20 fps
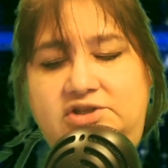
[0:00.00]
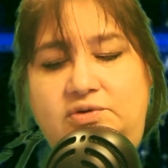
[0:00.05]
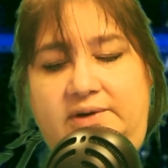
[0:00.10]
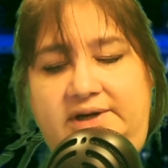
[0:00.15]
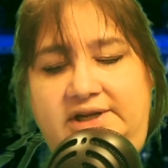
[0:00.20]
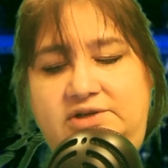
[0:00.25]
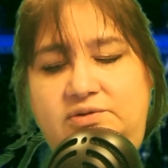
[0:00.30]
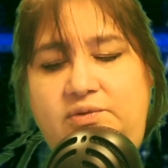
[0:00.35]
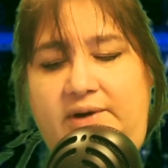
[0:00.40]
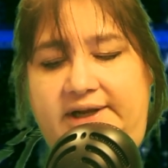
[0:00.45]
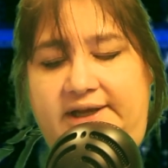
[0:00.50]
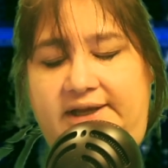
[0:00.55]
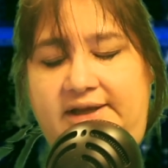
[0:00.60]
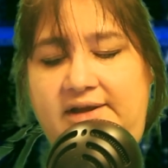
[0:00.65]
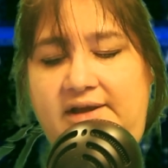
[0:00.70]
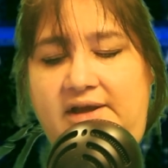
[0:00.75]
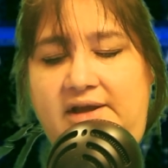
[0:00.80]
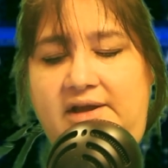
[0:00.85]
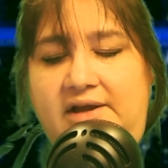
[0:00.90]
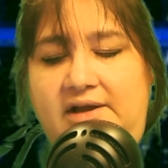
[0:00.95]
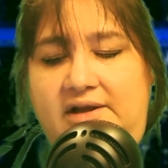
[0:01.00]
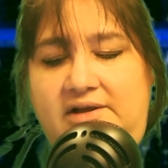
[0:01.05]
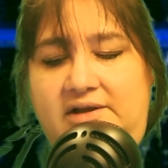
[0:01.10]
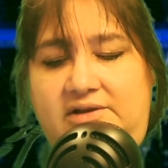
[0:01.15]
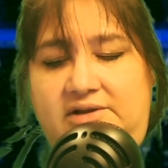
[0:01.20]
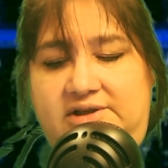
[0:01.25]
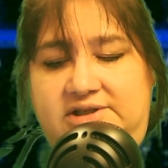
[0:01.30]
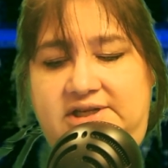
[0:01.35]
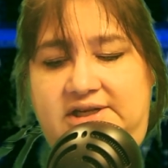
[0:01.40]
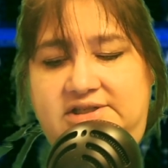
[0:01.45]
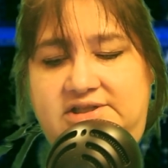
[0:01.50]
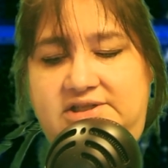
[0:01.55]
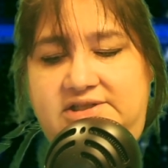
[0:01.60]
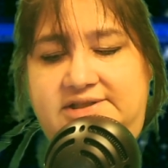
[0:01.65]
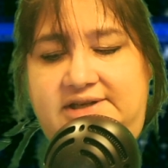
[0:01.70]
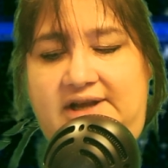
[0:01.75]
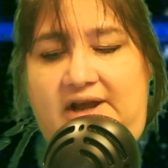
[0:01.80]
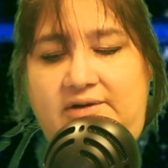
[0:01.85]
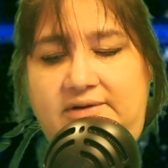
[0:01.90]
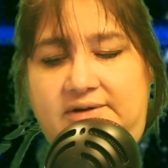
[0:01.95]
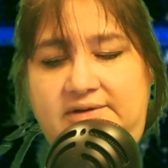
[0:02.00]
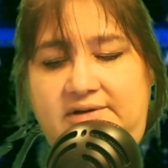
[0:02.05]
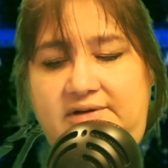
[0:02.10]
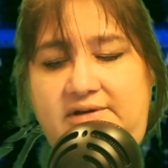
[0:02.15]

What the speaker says: 2020, Letecia Stauch,